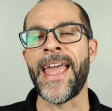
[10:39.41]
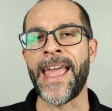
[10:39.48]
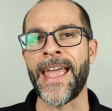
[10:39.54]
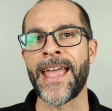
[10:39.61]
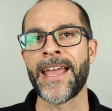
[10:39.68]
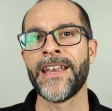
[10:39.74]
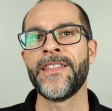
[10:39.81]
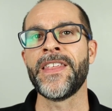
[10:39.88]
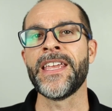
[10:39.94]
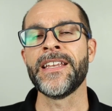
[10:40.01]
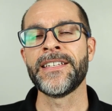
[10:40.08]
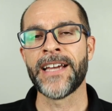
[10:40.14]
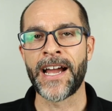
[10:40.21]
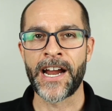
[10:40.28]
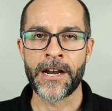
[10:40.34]
and the
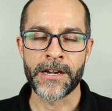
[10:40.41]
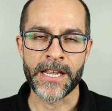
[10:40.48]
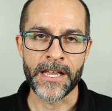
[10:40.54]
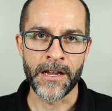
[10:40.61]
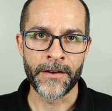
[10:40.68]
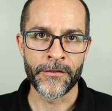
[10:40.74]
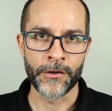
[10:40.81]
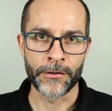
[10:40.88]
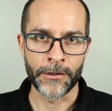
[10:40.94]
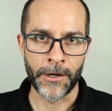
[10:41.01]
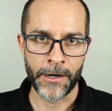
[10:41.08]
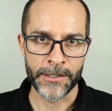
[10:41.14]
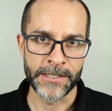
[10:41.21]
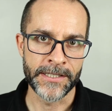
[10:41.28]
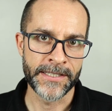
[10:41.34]
entirety of your
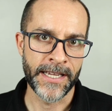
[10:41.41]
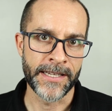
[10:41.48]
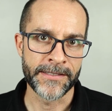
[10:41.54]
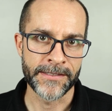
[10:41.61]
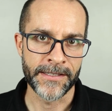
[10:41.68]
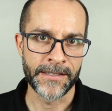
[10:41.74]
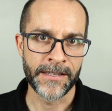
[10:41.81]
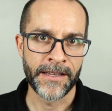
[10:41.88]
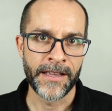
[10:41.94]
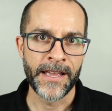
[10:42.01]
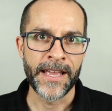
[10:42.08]
large intestine.